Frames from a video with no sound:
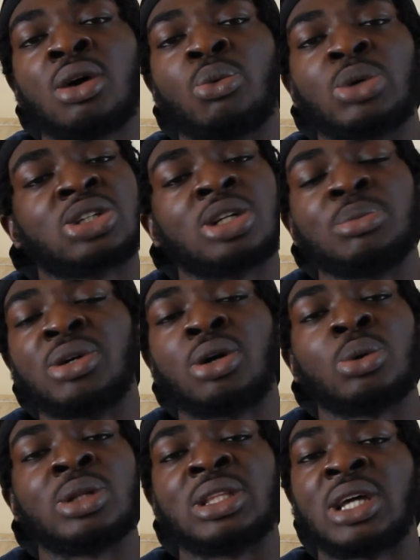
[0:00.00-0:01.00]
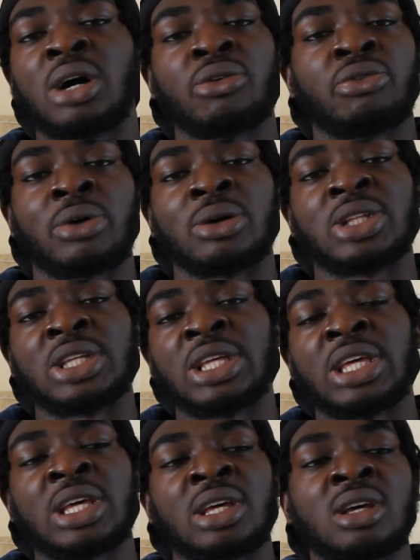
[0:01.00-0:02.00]
what's going to be going down throughout the
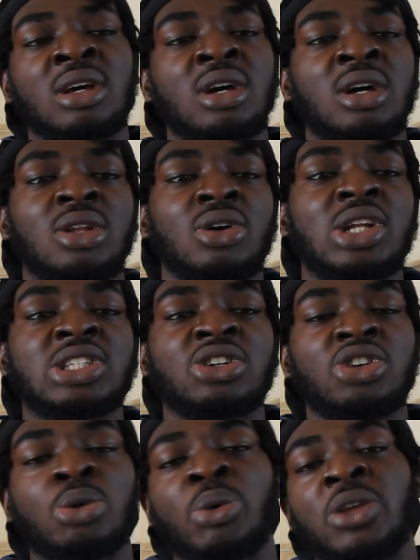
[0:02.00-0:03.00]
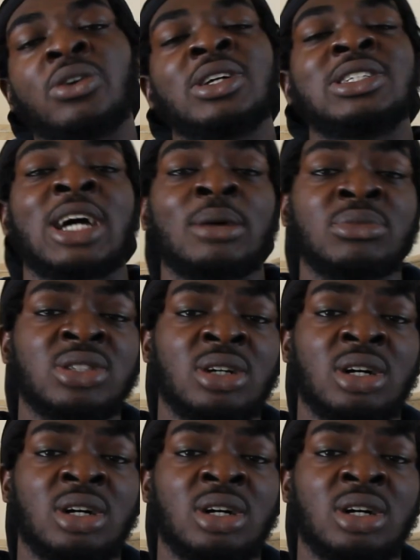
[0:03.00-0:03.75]
year. They're going to tell you when your exams